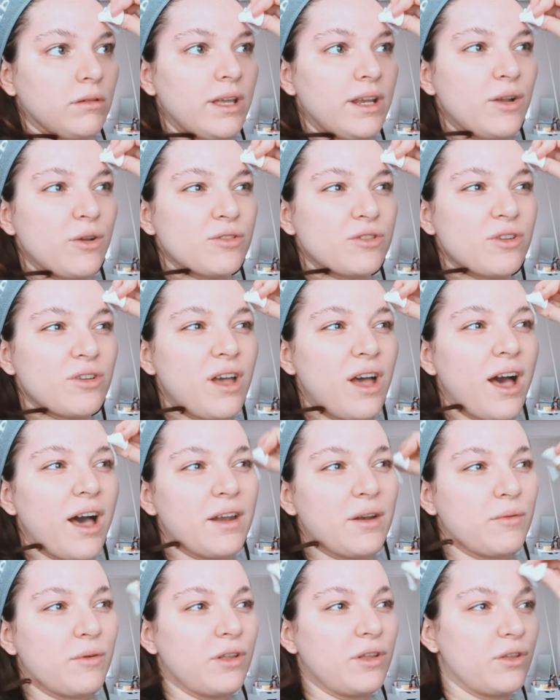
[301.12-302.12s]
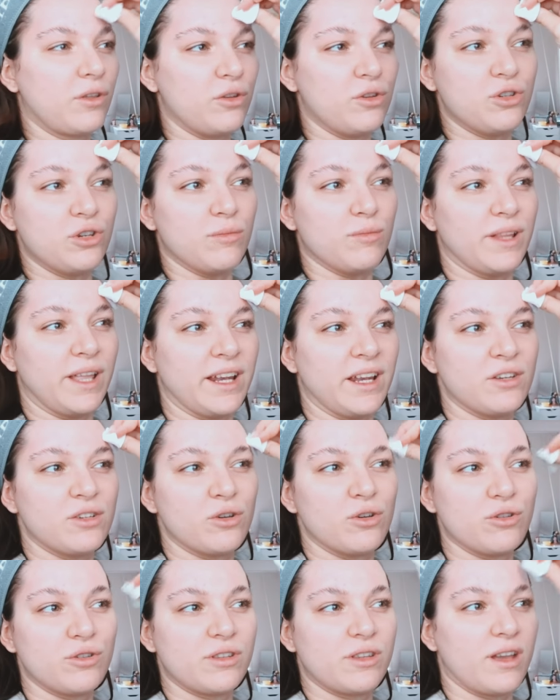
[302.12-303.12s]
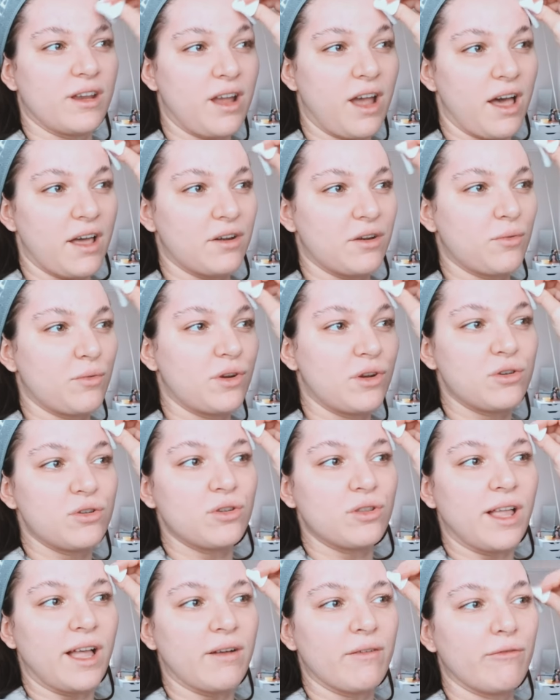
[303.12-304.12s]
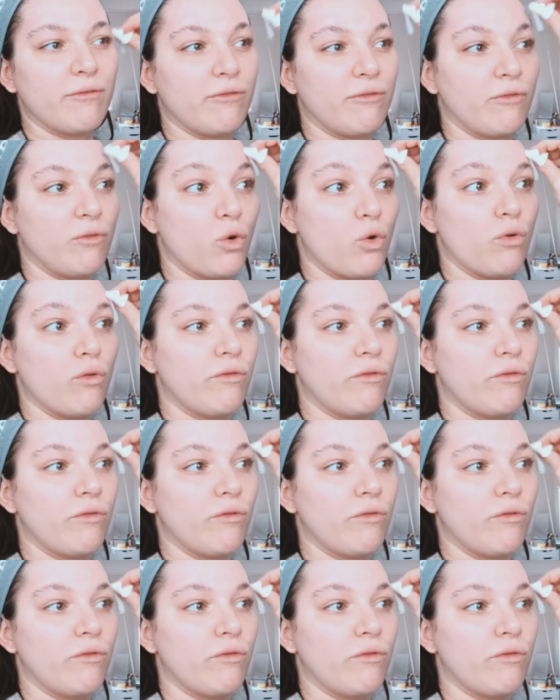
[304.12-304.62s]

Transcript: And I also kind of want to go to the gym later too, so I kind of want to do like full